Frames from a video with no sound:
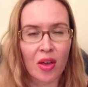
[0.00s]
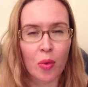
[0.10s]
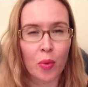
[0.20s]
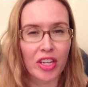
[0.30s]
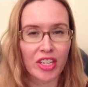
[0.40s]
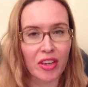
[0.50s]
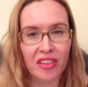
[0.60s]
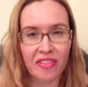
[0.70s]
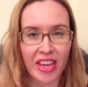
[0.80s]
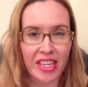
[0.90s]
which I
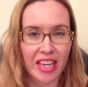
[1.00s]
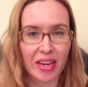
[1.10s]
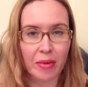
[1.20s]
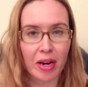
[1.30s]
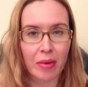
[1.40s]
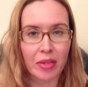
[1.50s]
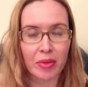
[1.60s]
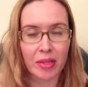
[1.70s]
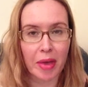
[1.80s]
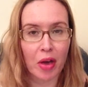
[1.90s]
couldn't find anywhere, which
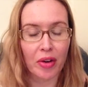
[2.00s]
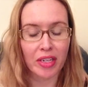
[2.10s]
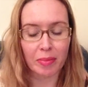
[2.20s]
was a bit odd,